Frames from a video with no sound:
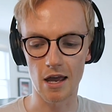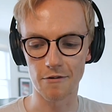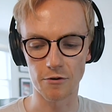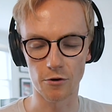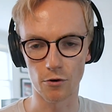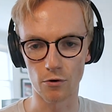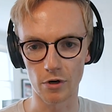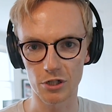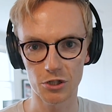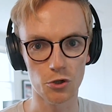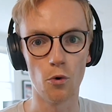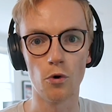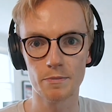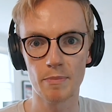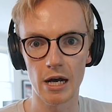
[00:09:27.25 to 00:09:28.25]
if you're a
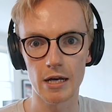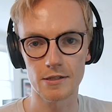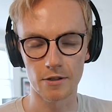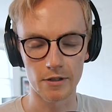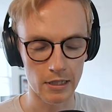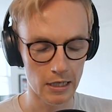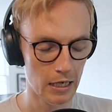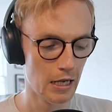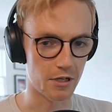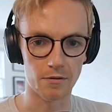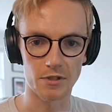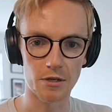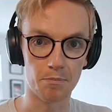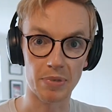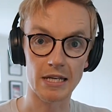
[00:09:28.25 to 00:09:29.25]
short person
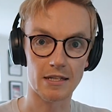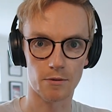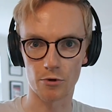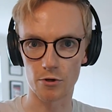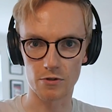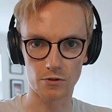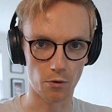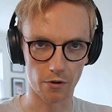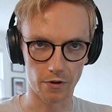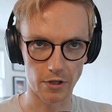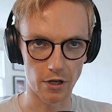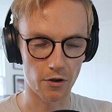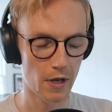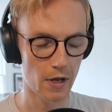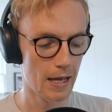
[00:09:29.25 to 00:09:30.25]
to beat someone who's taller than
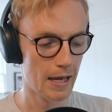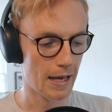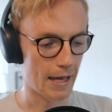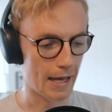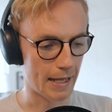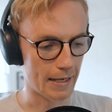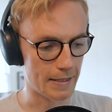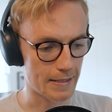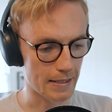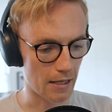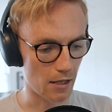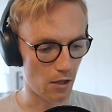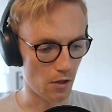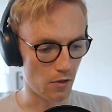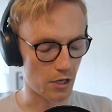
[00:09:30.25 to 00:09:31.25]
you. And
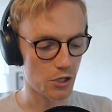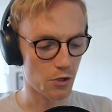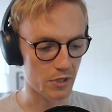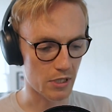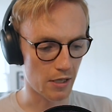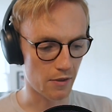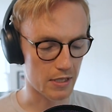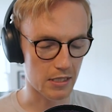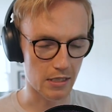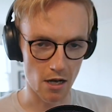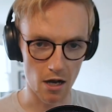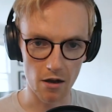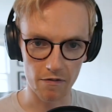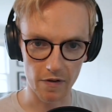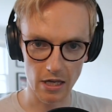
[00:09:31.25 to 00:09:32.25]
the issue was, at the
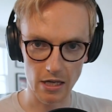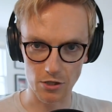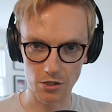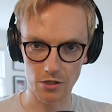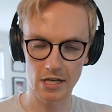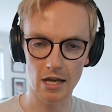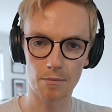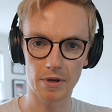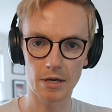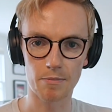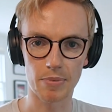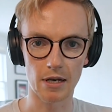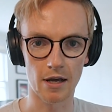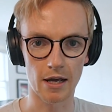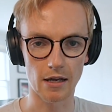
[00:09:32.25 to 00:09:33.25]
start of each tip,
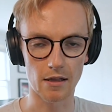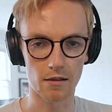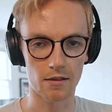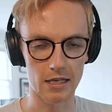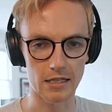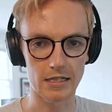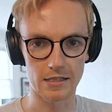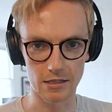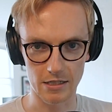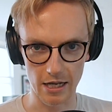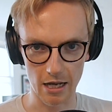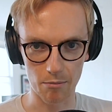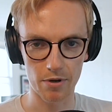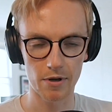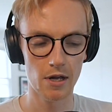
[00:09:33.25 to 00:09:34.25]
he'd be like, this is the
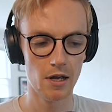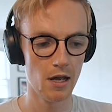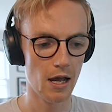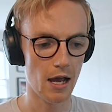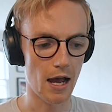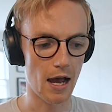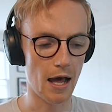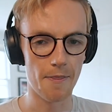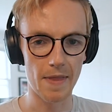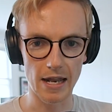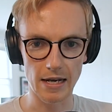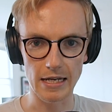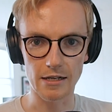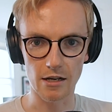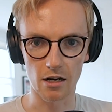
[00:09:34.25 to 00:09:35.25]
tip. And
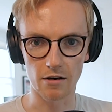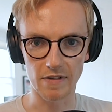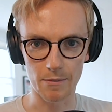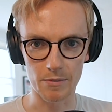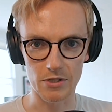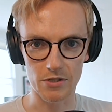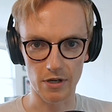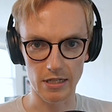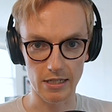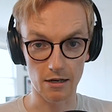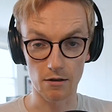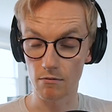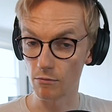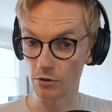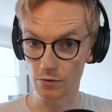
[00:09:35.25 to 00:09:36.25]
then he'd kind of demonstrate
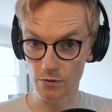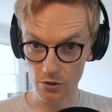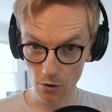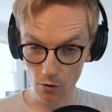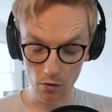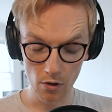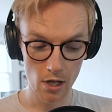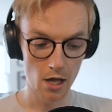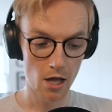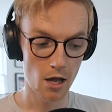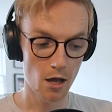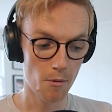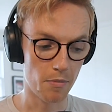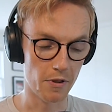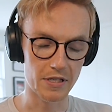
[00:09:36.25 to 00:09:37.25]
it, which was cool.
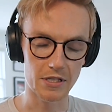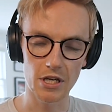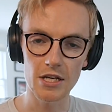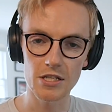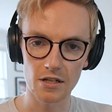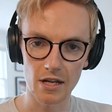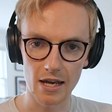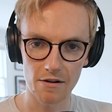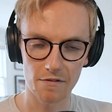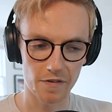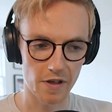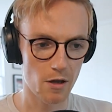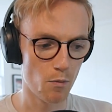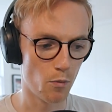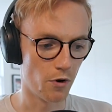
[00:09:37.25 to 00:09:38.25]
But the suggestion I had
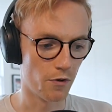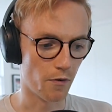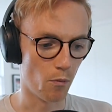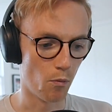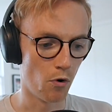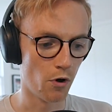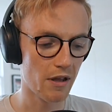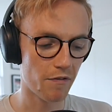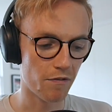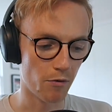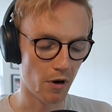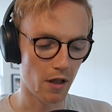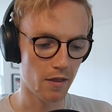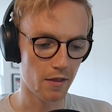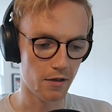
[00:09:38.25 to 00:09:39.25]
for him was, what if
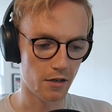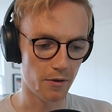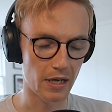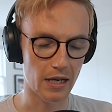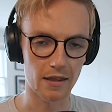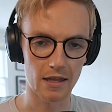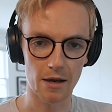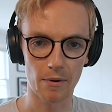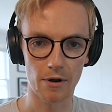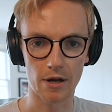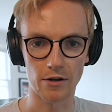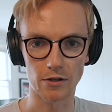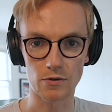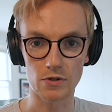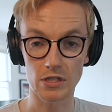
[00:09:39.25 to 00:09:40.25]
rather than doing it that way
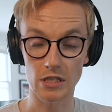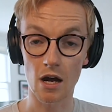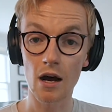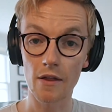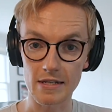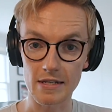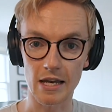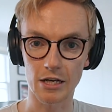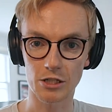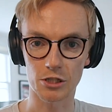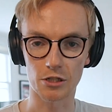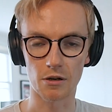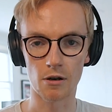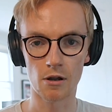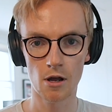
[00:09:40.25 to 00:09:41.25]
around, you start the
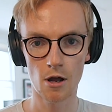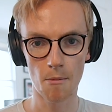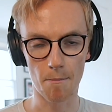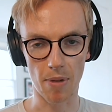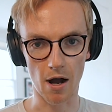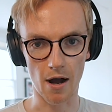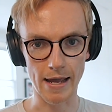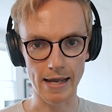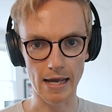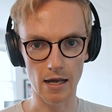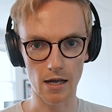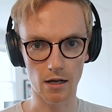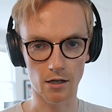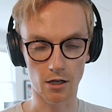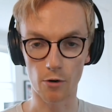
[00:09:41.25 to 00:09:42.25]
section by
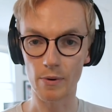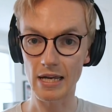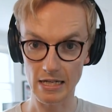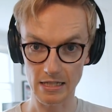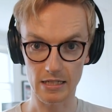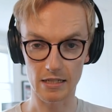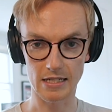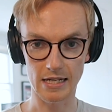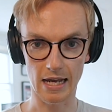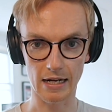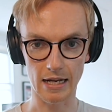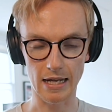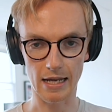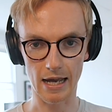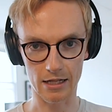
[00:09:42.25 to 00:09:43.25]
going into the
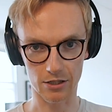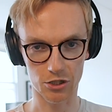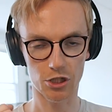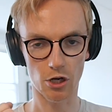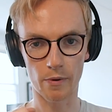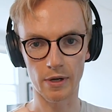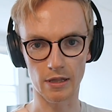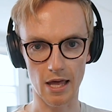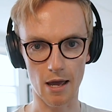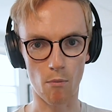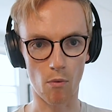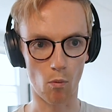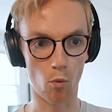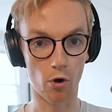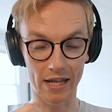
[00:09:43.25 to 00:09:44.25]
technique and showing
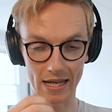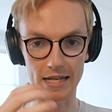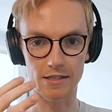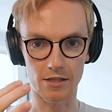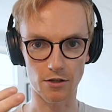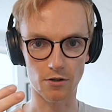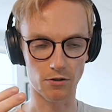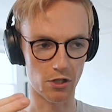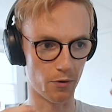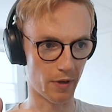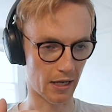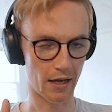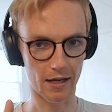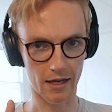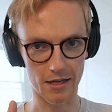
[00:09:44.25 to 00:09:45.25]
them what it is that you're
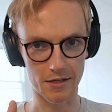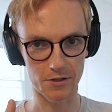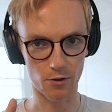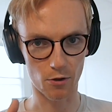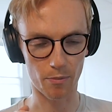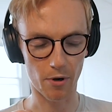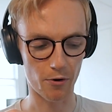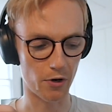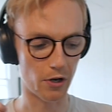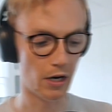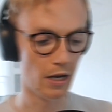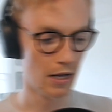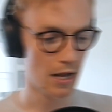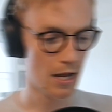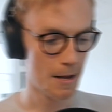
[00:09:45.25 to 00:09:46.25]
doing against your opponent.